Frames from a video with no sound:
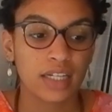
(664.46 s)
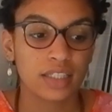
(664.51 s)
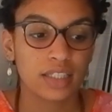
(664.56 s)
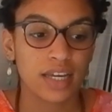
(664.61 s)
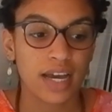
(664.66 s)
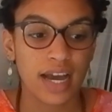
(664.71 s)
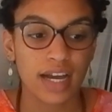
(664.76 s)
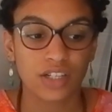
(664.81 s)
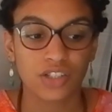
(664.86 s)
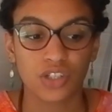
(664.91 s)
and
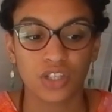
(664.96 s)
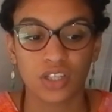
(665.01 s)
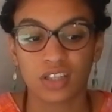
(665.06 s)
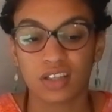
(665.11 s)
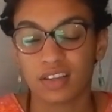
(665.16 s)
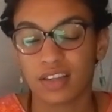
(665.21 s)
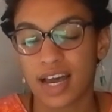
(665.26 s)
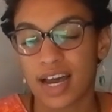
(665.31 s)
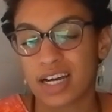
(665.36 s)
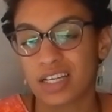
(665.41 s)
attaching
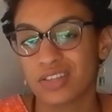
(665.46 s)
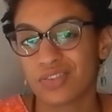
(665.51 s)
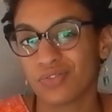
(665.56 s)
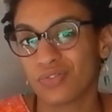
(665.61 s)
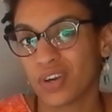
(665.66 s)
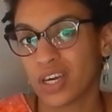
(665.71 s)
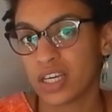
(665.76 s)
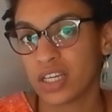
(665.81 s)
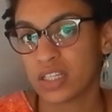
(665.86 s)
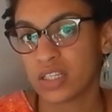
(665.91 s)
the last
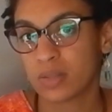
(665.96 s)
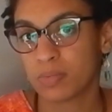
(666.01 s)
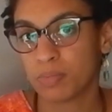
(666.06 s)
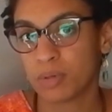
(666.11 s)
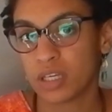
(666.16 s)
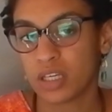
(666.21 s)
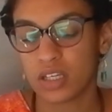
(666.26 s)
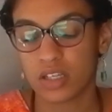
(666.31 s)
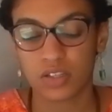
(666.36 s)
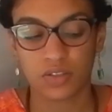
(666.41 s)
face
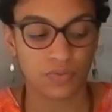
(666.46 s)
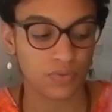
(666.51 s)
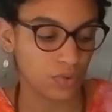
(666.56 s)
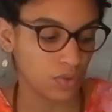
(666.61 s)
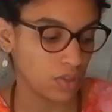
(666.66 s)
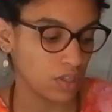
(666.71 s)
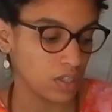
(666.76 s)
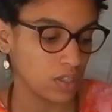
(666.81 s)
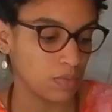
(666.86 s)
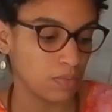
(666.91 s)
piece
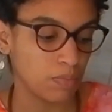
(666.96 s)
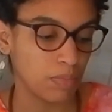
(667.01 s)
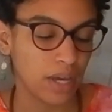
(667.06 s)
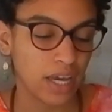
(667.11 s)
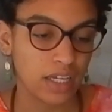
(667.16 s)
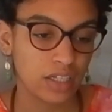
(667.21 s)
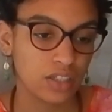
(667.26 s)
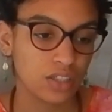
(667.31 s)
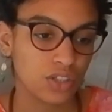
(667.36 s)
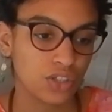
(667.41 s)
for this
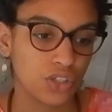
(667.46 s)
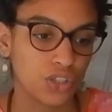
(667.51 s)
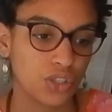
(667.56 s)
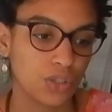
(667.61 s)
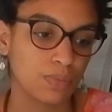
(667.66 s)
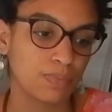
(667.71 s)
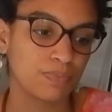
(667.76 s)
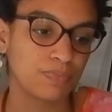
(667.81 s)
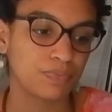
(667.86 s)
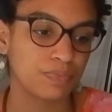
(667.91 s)
bench,